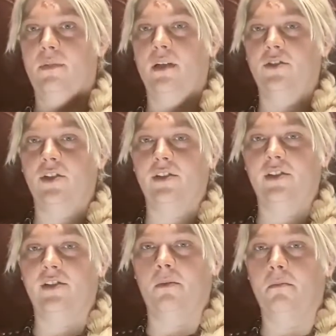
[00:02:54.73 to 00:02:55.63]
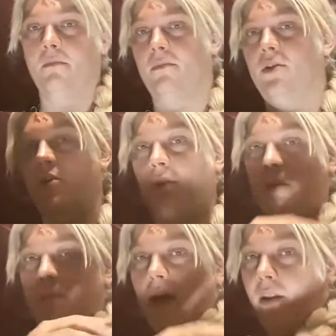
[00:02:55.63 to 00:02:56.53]
does your system do
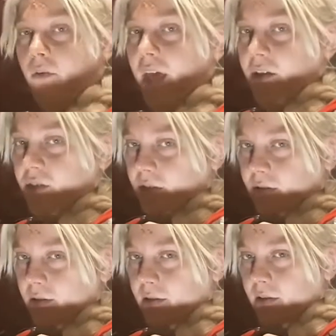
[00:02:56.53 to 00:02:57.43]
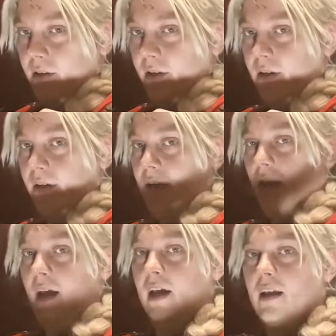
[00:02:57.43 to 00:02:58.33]
it by location?
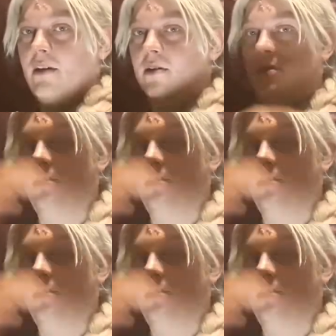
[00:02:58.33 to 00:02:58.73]
And